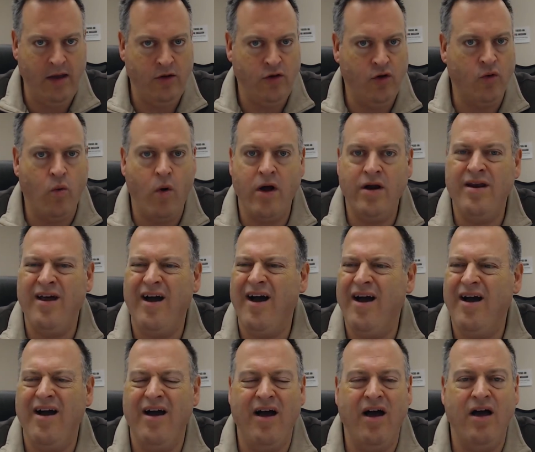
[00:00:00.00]
You're one
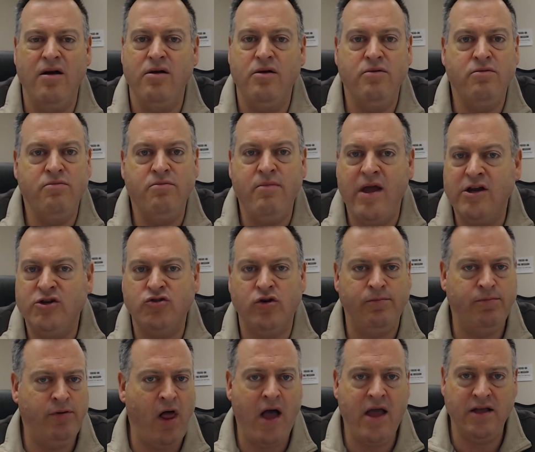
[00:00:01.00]
major
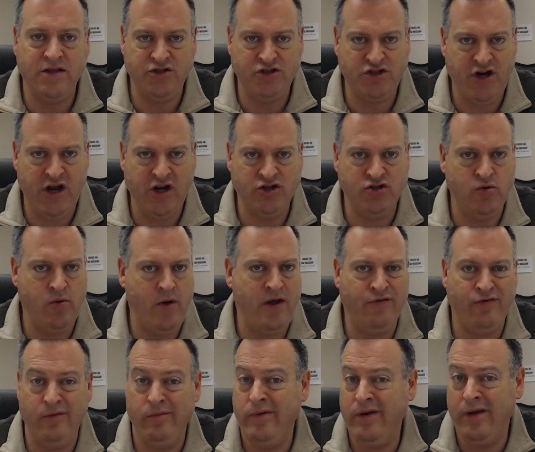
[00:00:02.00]
appliance change away
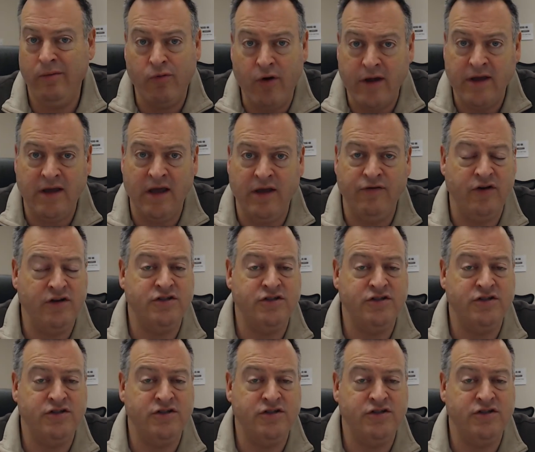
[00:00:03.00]
from being break even.